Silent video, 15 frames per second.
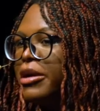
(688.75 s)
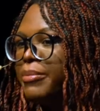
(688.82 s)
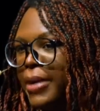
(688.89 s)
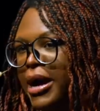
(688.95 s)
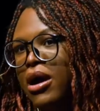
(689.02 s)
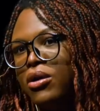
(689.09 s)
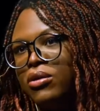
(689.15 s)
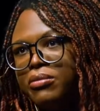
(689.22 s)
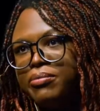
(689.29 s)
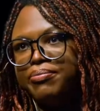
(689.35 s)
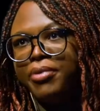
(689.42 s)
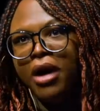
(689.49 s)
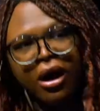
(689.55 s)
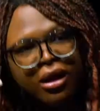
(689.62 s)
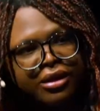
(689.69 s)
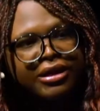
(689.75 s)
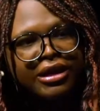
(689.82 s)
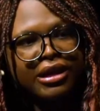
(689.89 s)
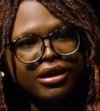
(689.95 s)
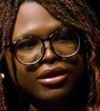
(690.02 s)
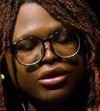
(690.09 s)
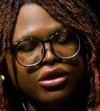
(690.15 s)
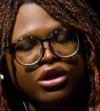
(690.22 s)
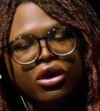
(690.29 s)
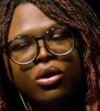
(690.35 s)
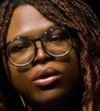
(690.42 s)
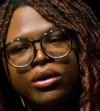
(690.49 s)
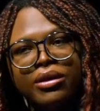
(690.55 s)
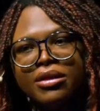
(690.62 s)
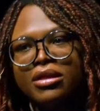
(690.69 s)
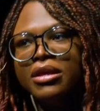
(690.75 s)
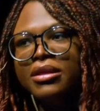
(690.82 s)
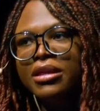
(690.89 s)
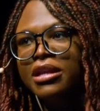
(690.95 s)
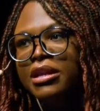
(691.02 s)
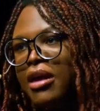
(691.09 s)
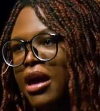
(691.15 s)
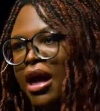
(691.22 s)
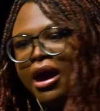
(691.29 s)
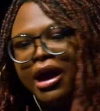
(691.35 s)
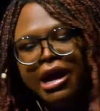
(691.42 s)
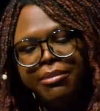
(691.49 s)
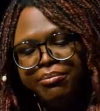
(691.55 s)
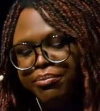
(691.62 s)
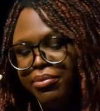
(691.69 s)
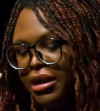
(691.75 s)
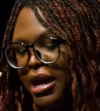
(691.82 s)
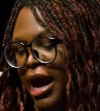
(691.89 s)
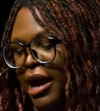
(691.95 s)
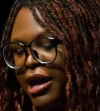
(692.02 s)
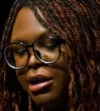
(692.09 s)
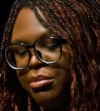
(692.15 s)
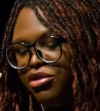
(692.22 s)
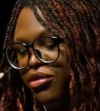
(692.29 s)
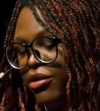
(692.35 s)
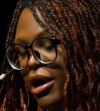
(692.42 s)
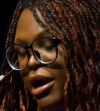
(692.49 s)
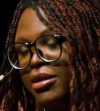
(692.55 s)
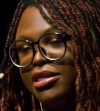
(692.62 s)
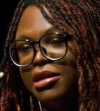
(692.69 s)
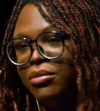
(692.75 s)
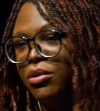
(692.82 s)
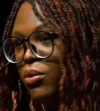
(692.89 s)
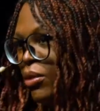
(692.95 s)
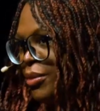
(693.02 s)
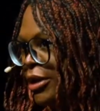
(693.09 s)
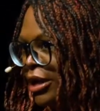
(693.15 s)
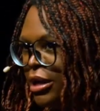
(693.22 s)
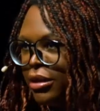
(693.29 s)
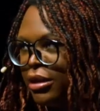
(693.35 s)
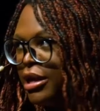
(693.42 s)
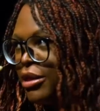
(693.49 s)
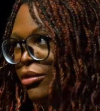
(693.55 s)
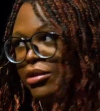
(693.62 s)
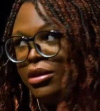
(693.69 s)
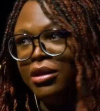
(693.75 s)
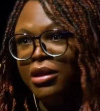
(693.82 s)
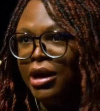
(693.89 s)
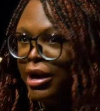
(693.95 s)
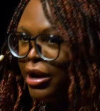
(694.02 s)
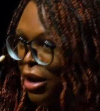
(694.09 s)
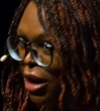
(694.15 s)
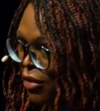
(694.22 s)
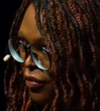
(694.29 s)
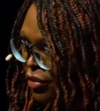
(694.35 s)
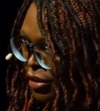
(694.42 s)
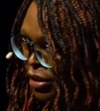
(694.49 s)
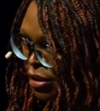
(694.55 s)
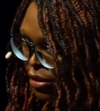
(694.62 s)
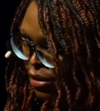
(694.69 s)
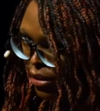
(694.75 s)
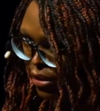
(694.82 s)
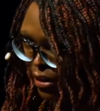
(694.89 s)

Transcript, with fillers: about politics, you know, because listen, I'm Black, I'm trans, I'm a woman, like, there's a lot of conversations